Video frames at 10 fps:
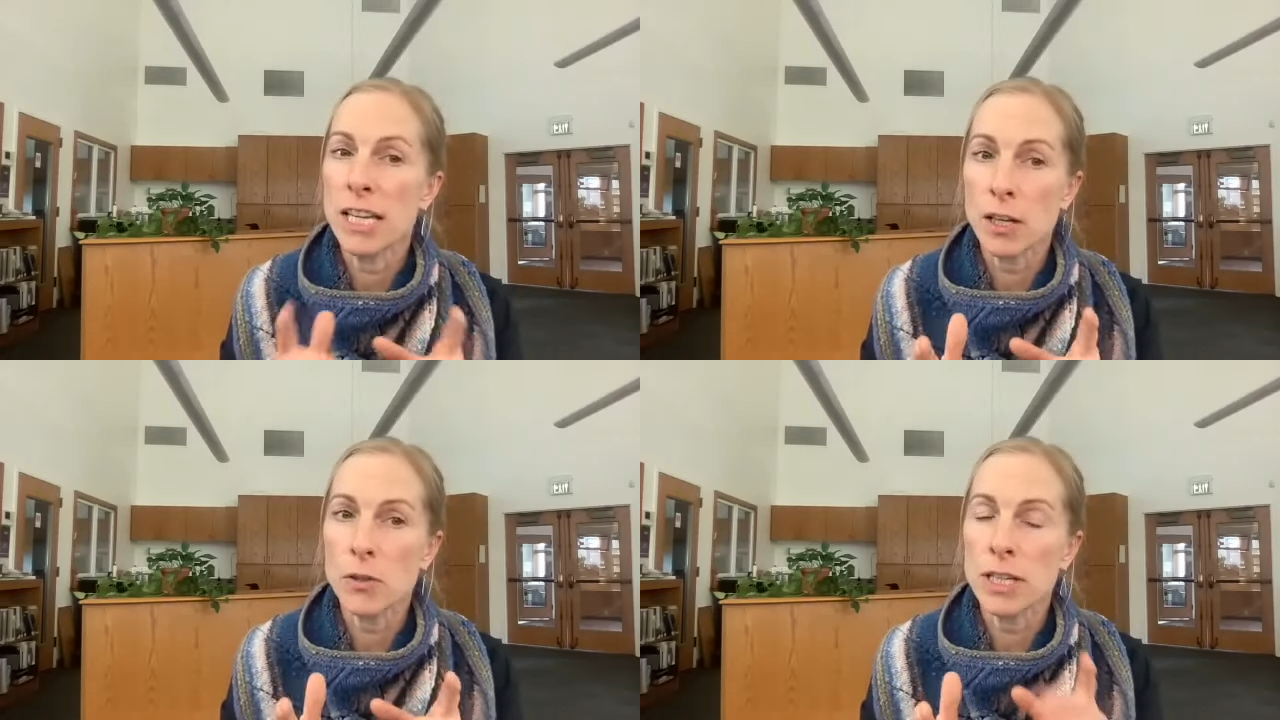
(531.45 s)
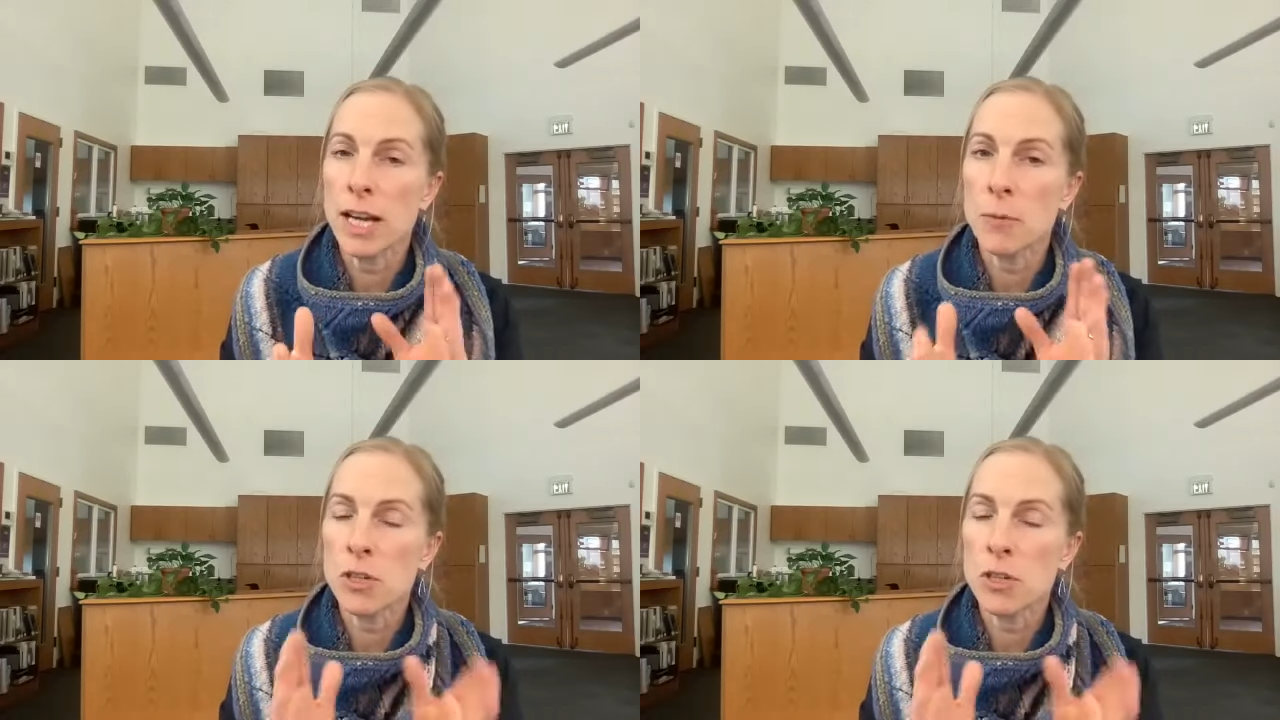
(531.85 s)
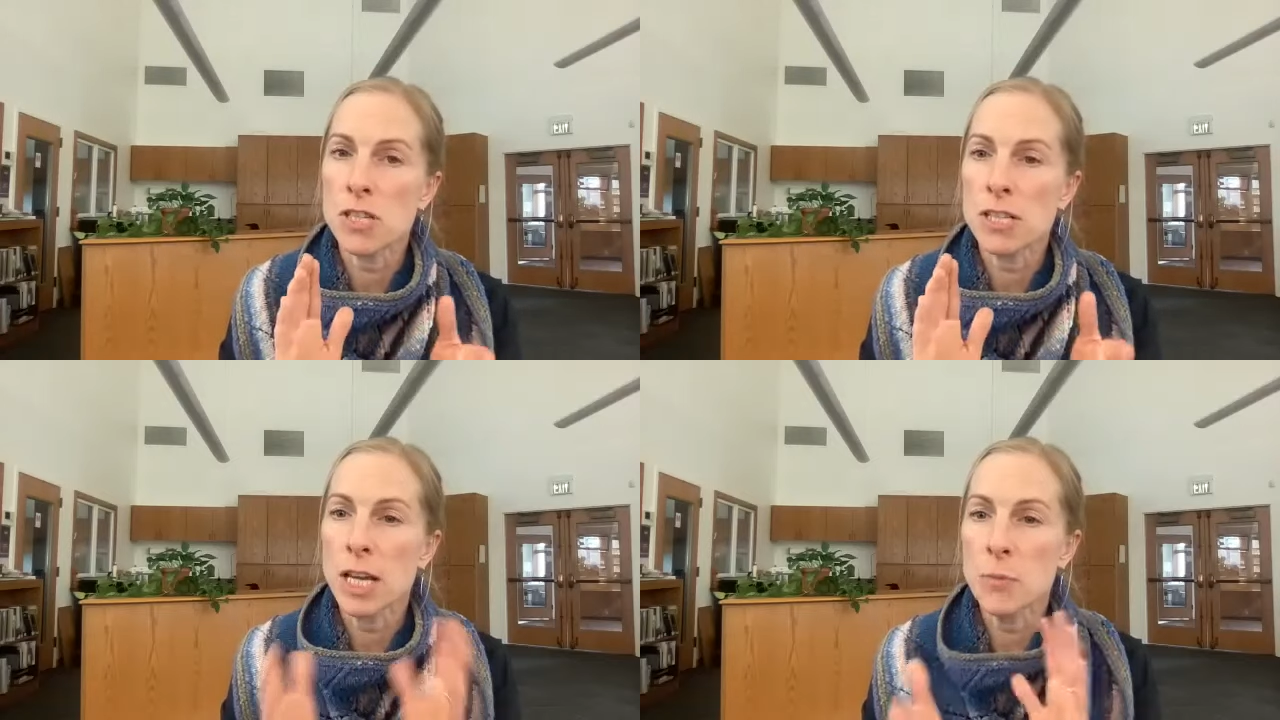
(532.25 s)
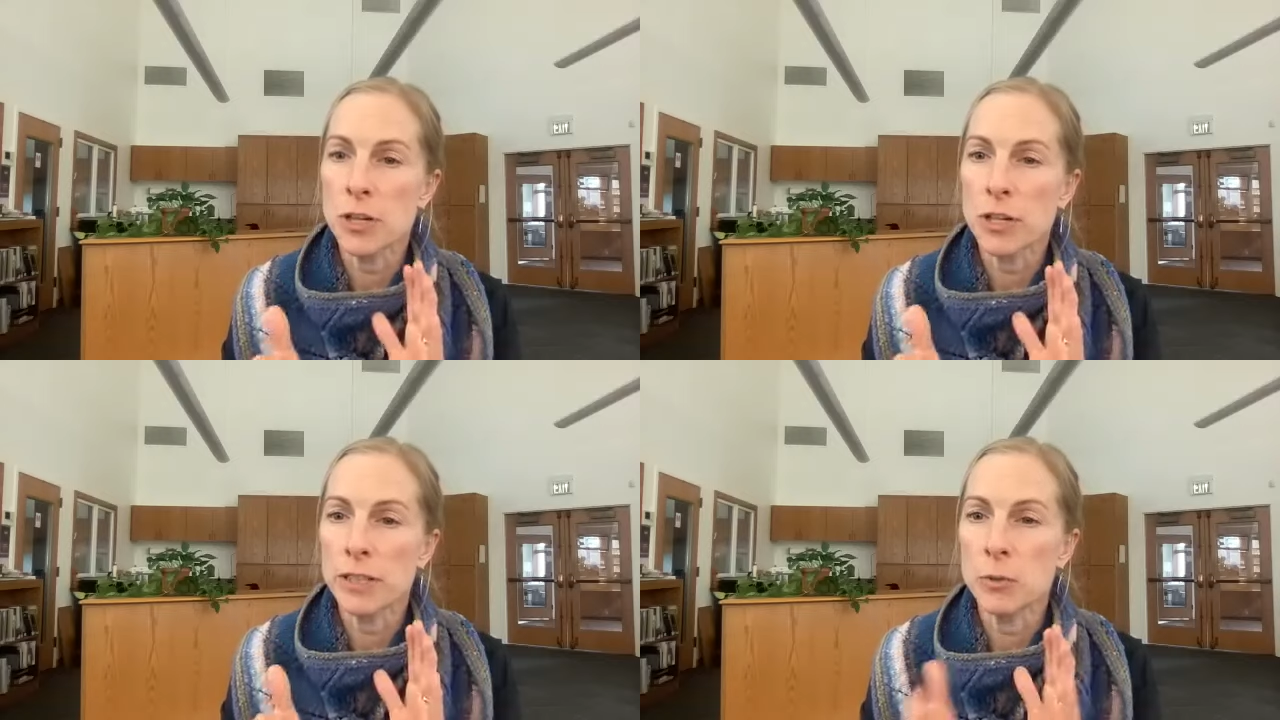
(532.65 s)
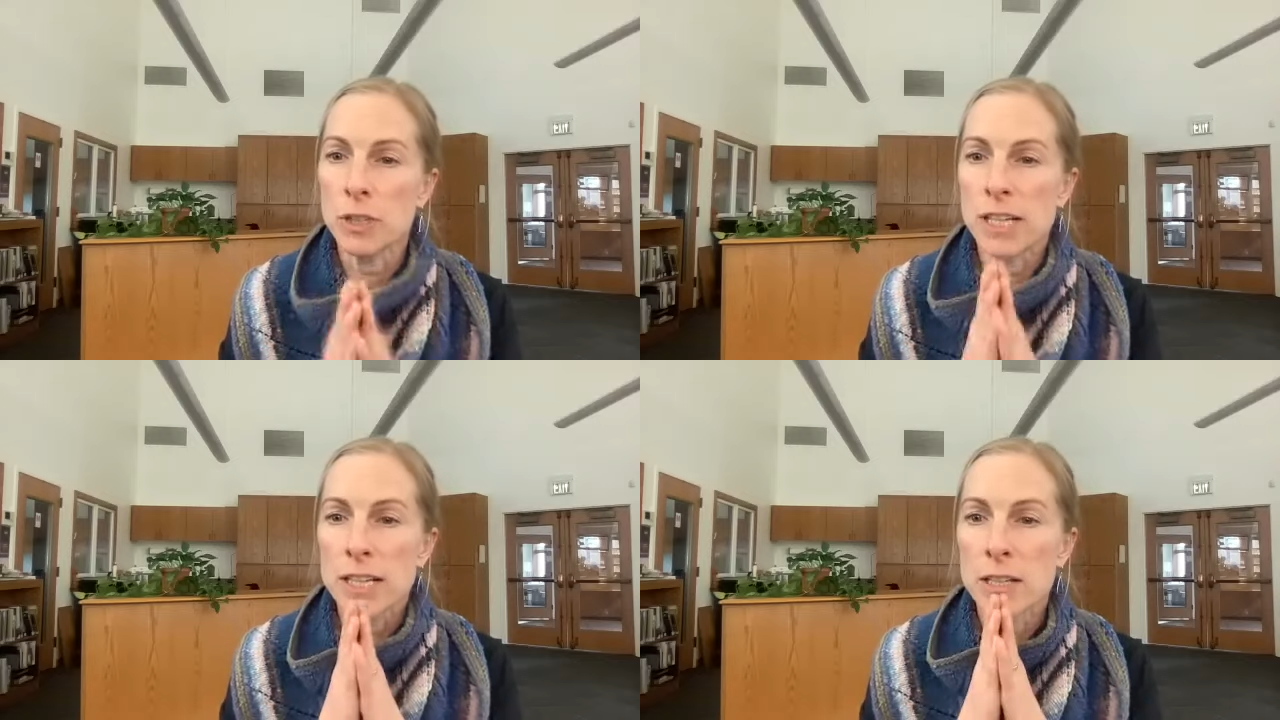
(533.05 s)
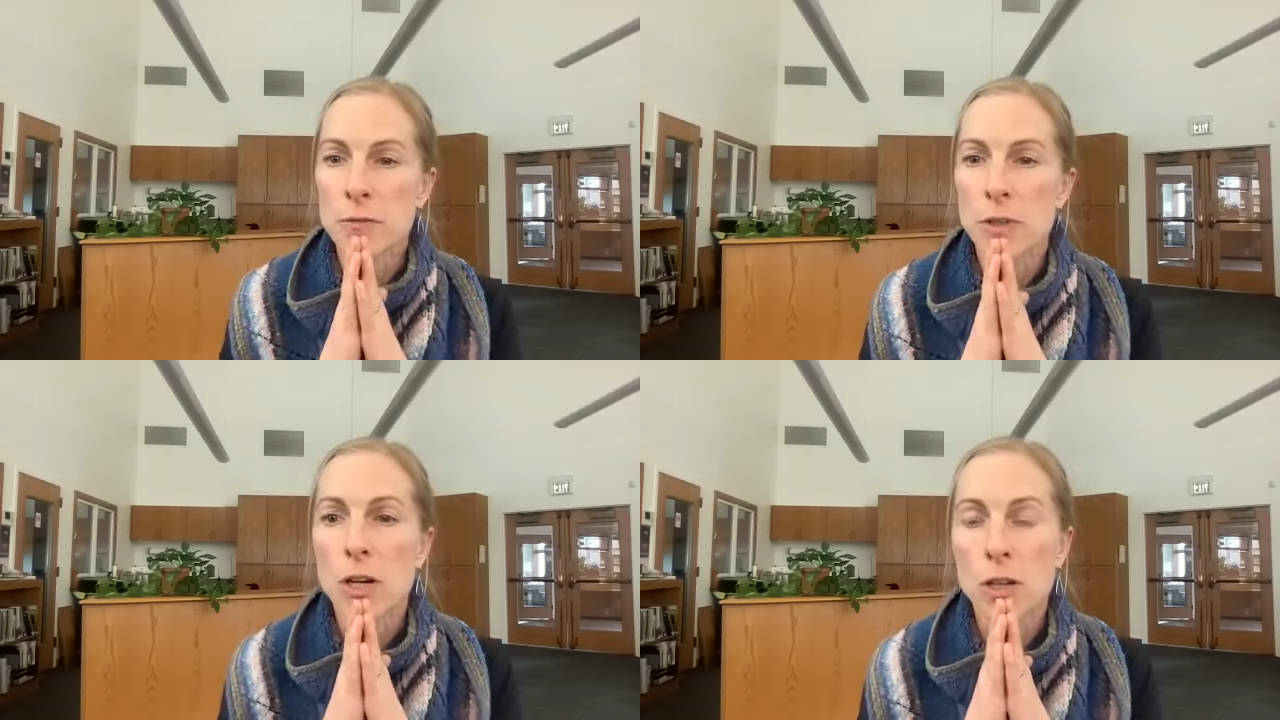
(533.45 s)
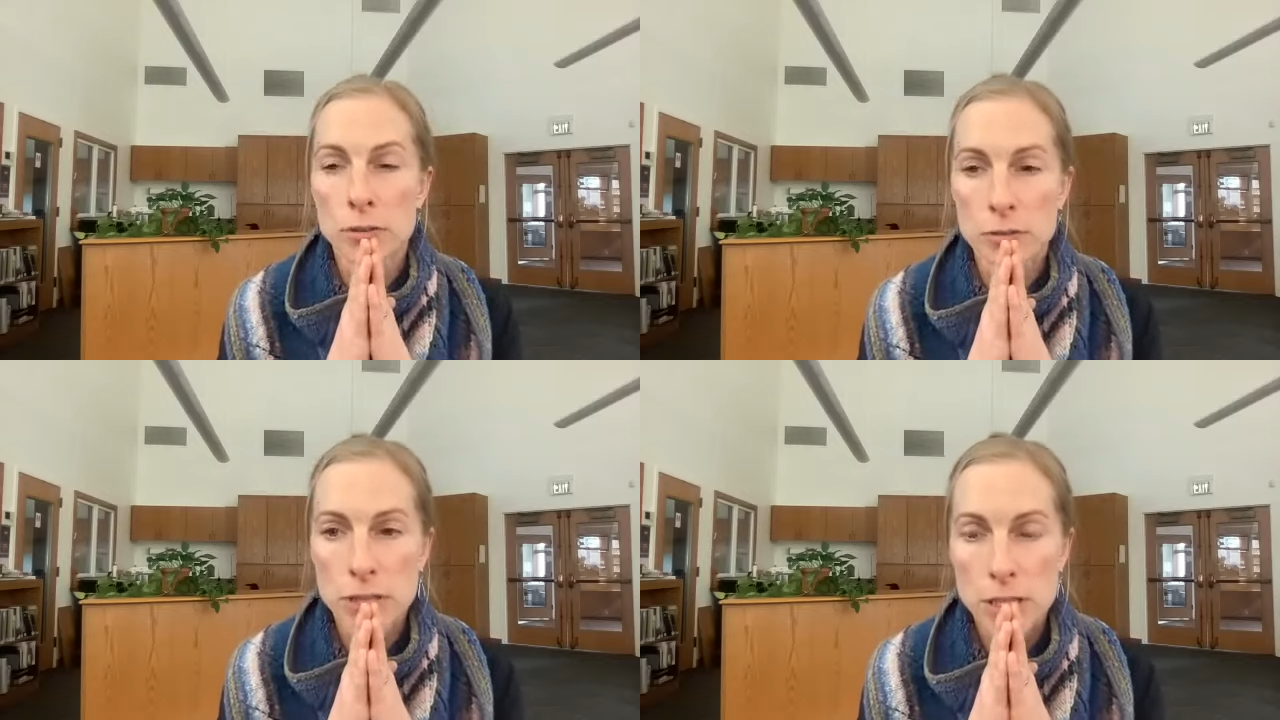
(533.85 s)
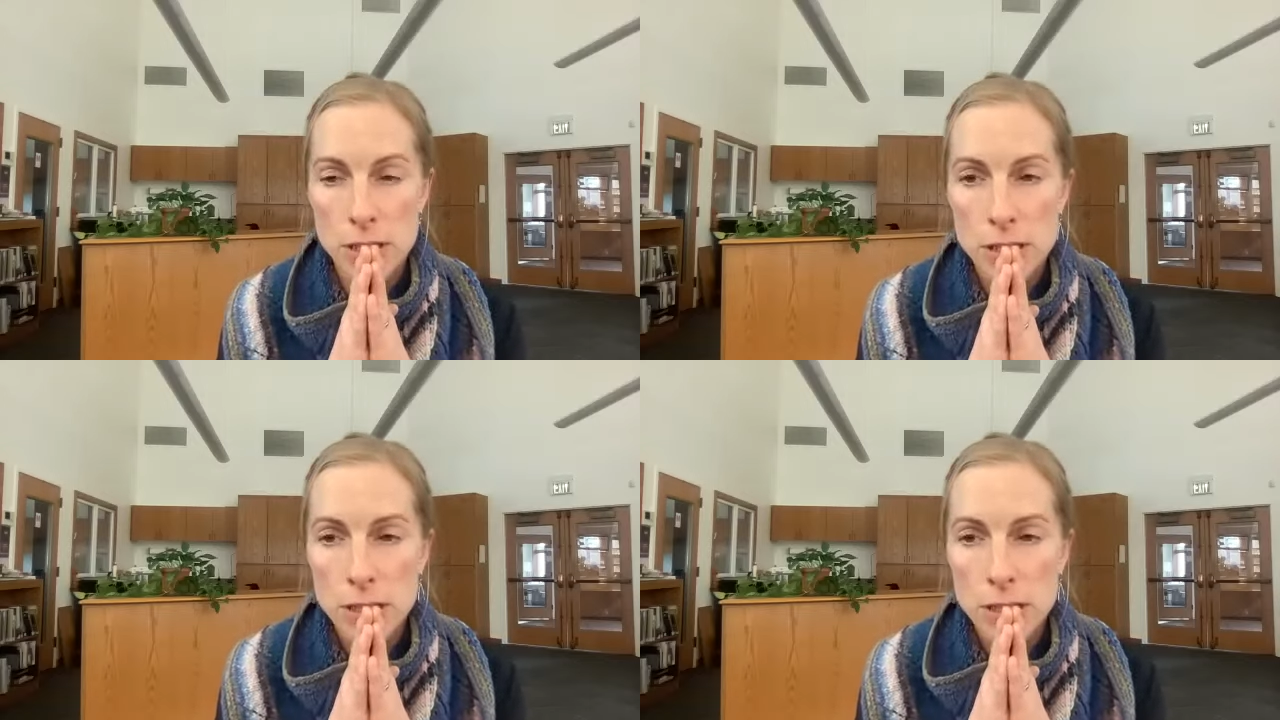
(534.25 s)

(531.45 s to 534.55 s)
out and how much the librarian would get involved.